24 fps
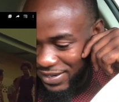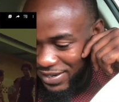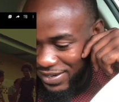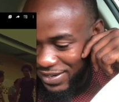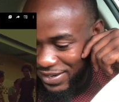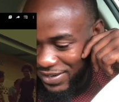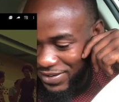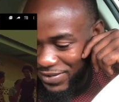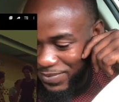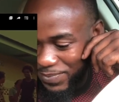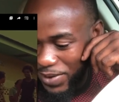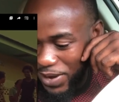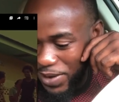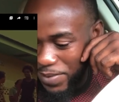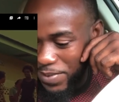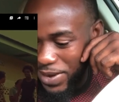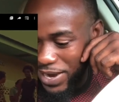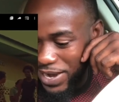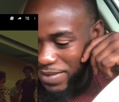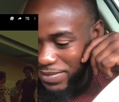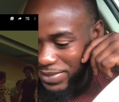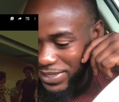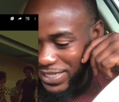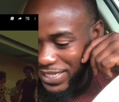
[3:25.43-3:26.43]
Look at the man
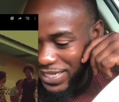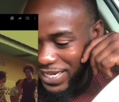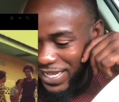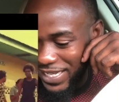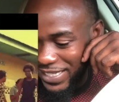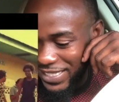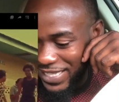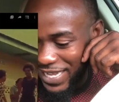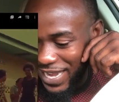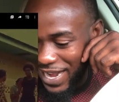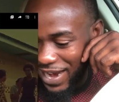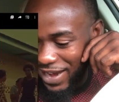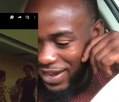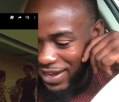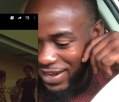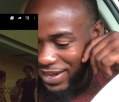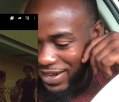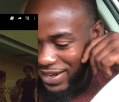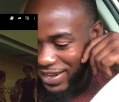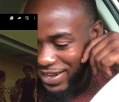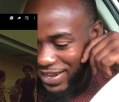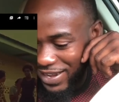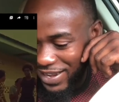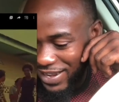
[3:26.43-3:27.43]
named Chain Star.
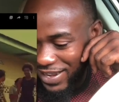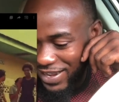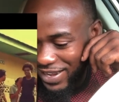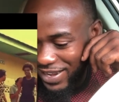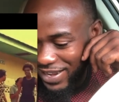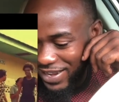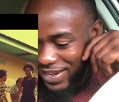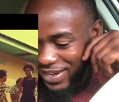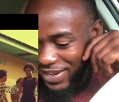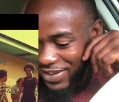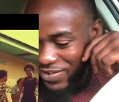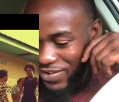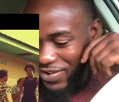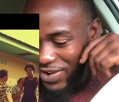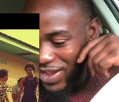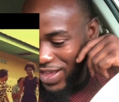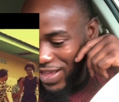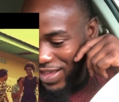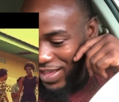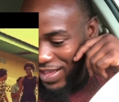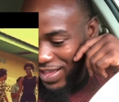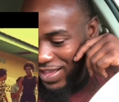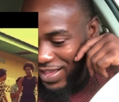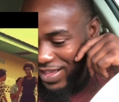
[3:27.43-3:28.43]
Look
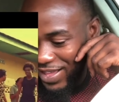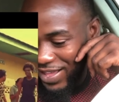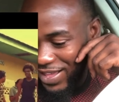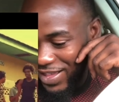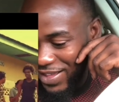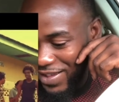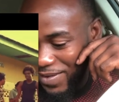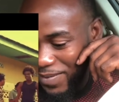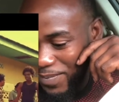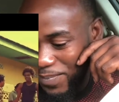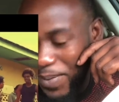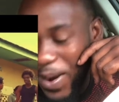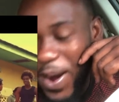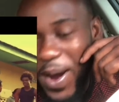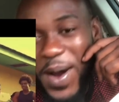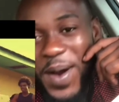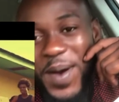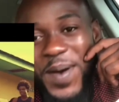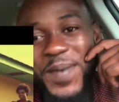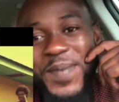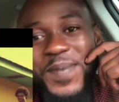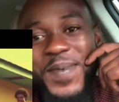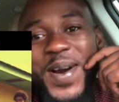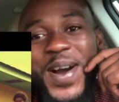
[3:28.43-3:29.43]
there.
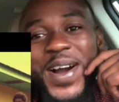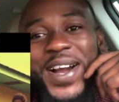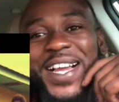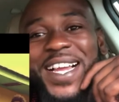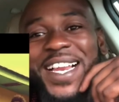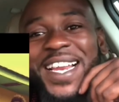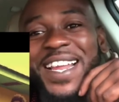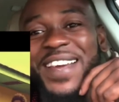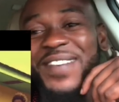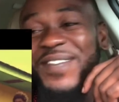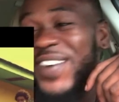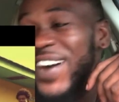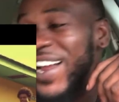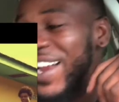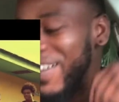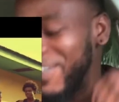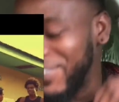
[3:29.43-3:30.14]
Bum Buckley, man named